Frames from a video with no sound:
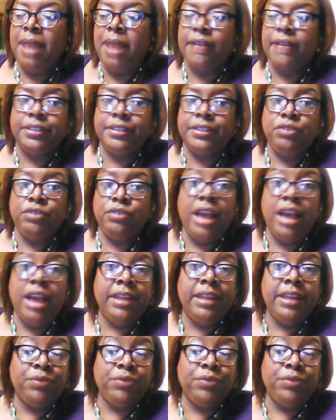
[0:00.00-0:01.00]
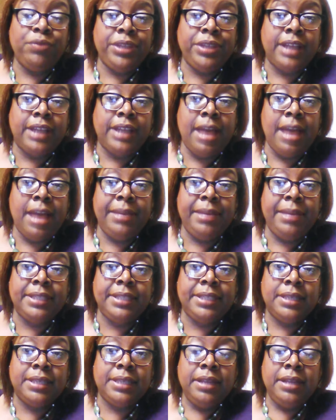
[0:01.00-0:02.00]
Do y'all even read the comments
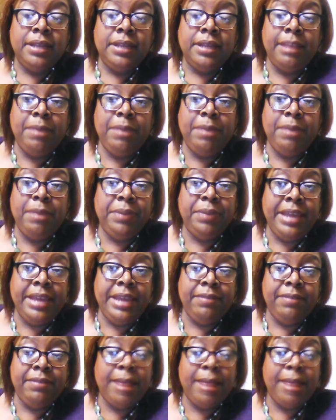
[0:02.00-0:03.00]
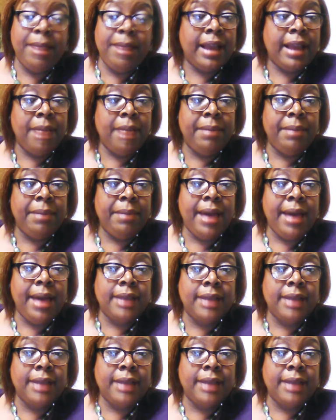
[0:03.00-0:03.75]
that people leave in my comment box?